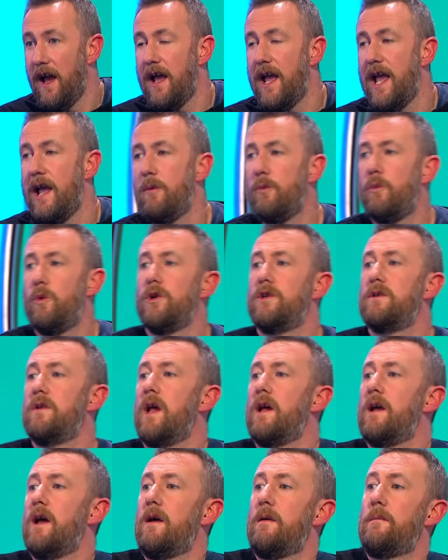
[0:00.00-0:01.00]
It would
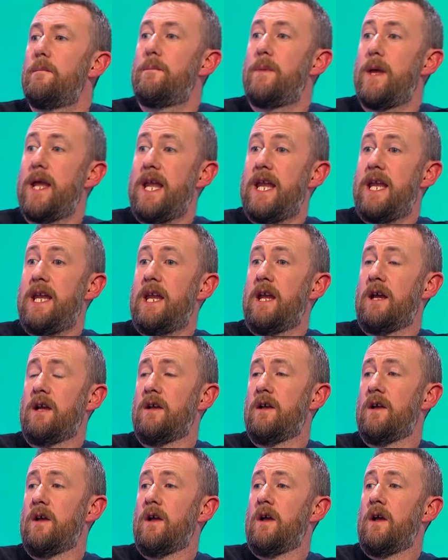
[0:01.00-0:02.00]
be
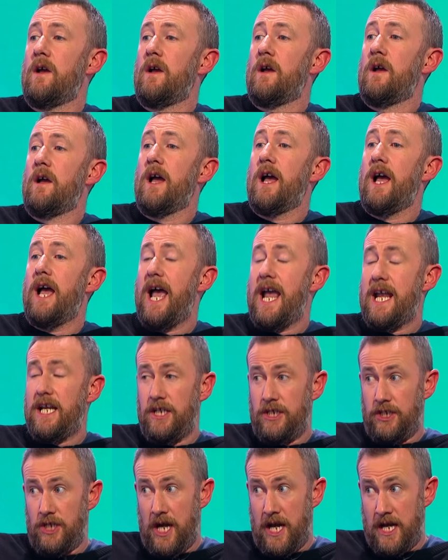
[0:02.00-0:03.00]

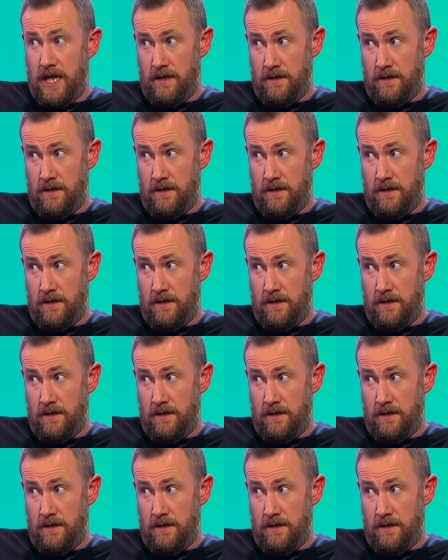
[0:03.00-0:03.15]
AJ.